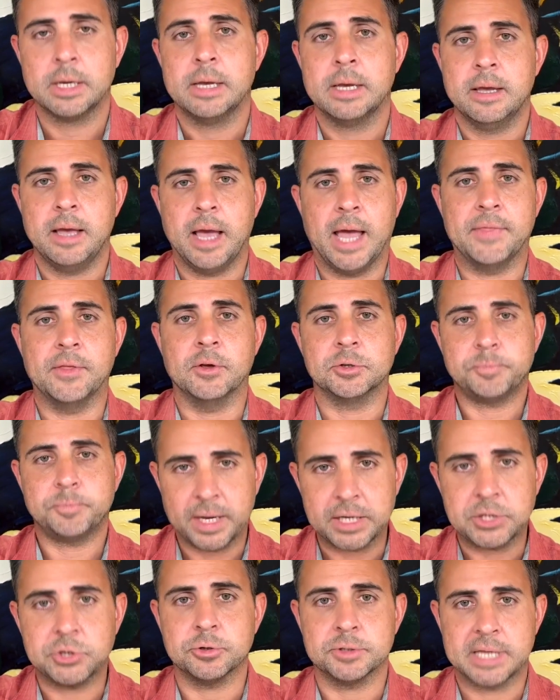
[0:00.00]
and those
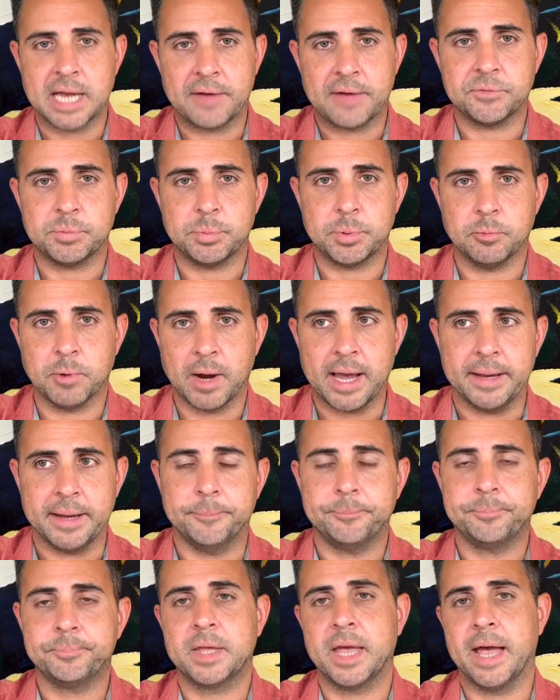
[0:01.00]
pictures have to be right.
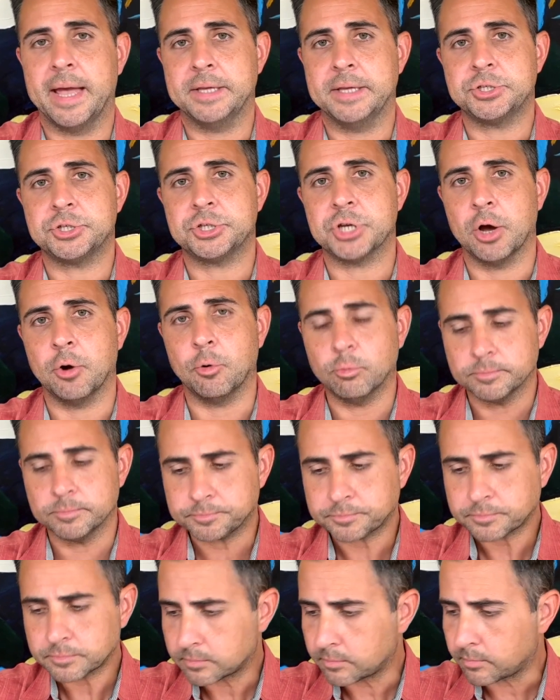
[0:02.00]
Okay. So
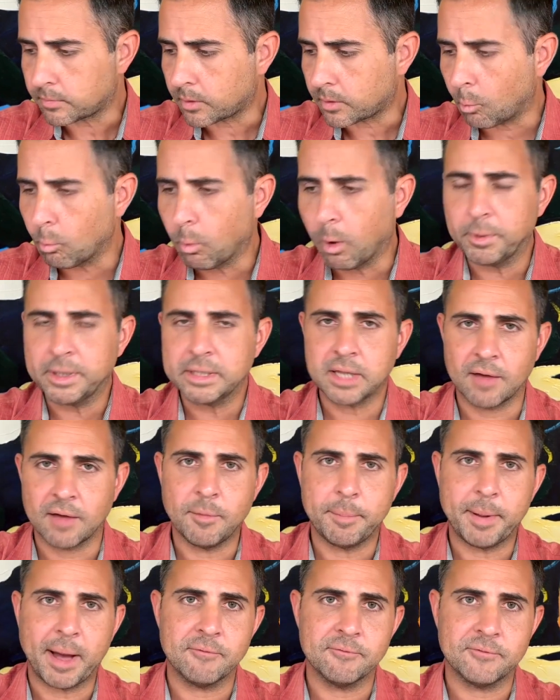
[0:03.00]
what we love
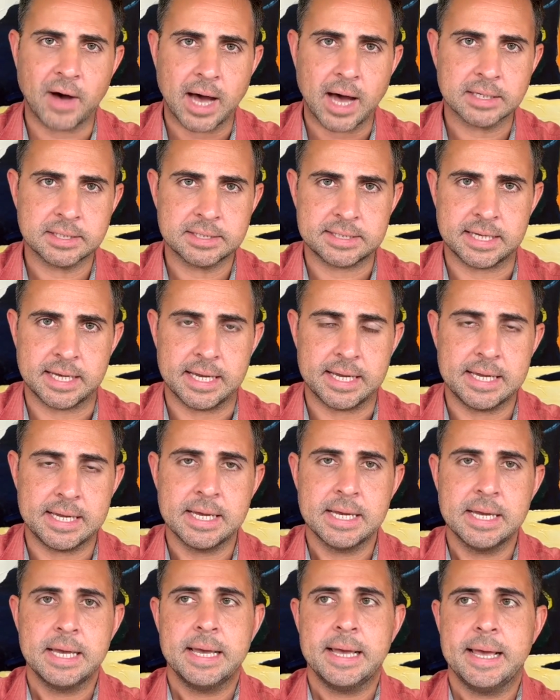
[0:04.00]
about Vodyssey
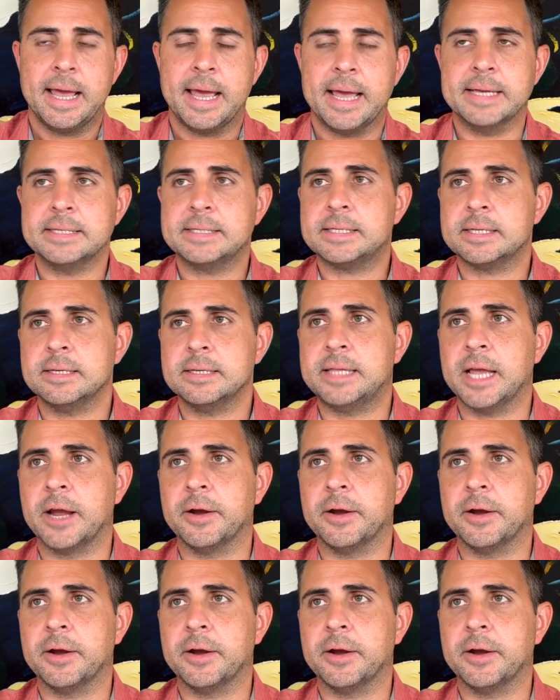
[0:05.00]
is their